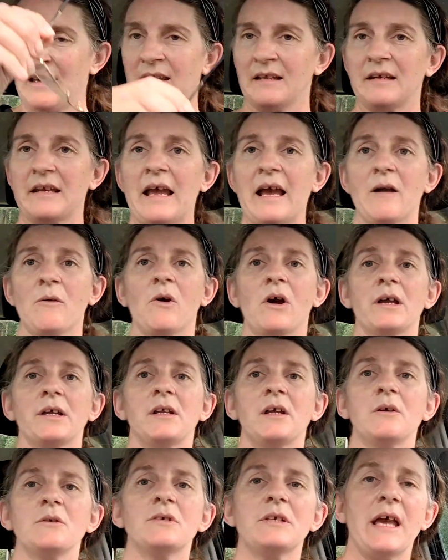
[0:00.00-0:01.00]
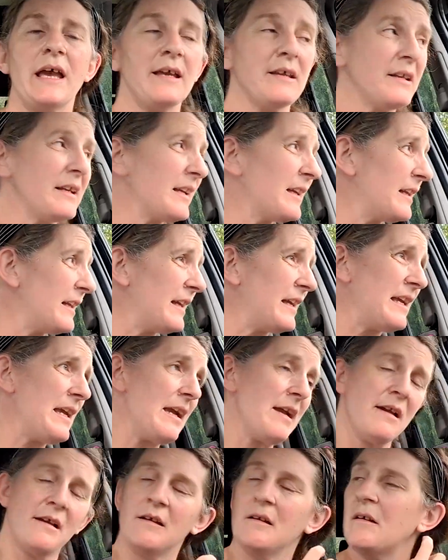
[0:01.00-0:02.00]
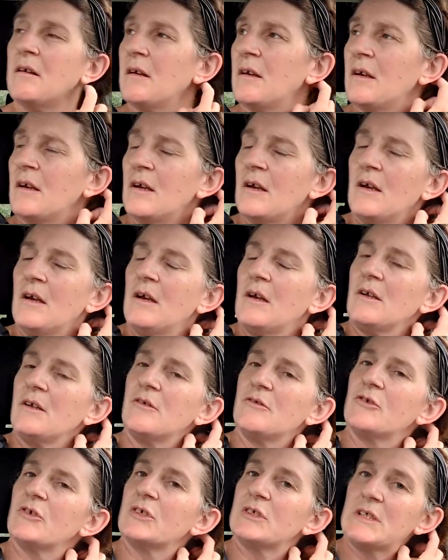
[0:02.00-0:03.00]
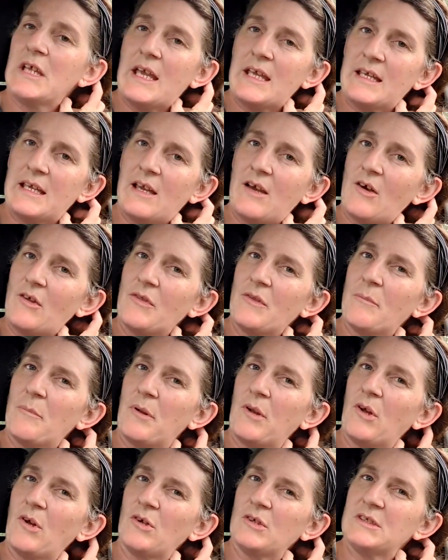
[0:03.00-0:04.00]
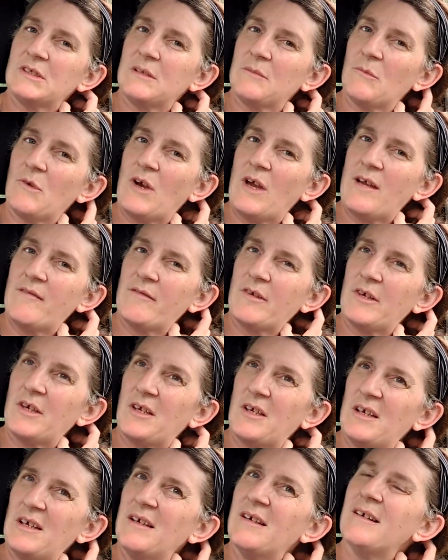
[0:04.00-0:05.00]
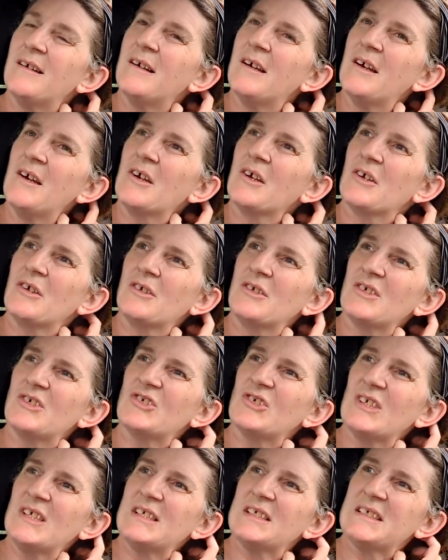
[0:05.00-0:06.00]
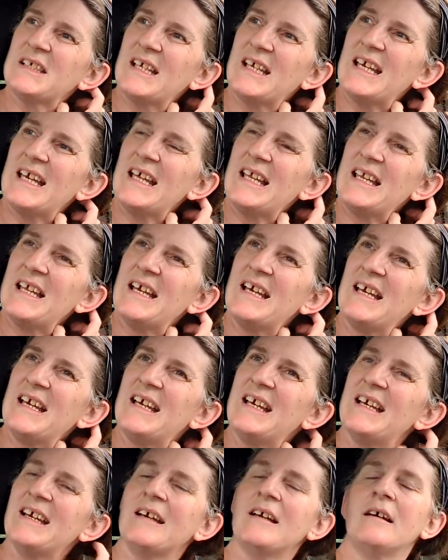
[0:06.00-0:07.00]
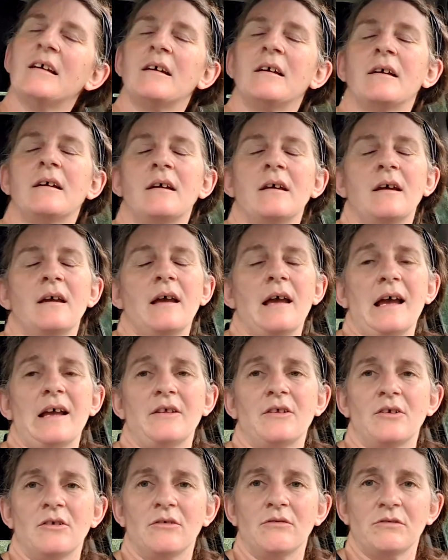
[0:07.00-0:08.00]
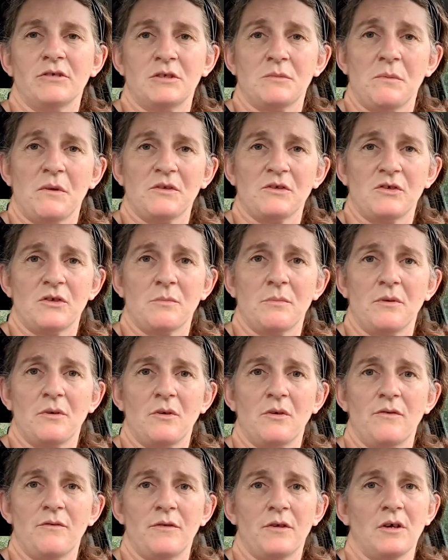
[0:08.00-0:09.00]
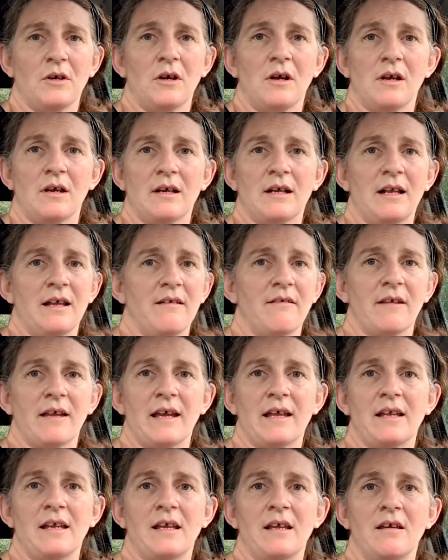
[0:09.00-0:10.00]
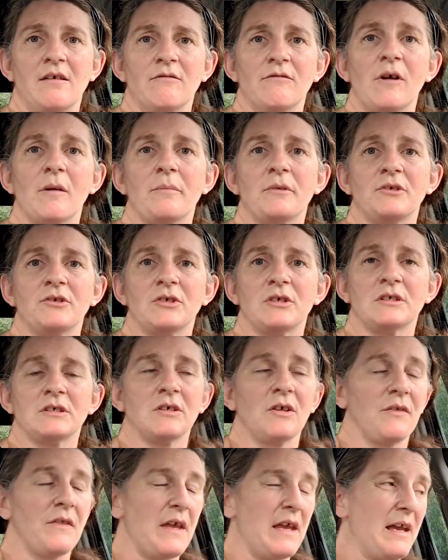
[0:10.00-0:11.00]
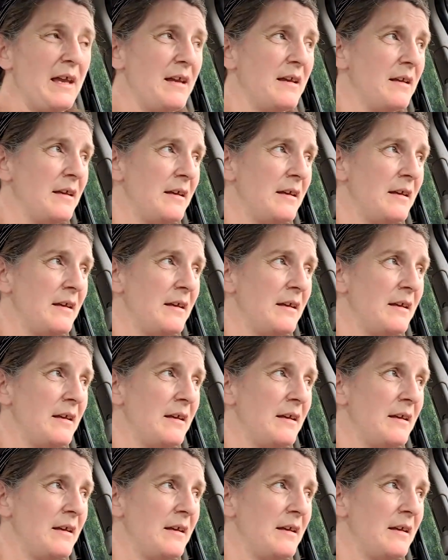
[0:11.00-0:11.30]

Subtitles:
Now I know technically you just take on the plot in whatever condition it's in, and you're responsible for clearing any rubbish that's on there,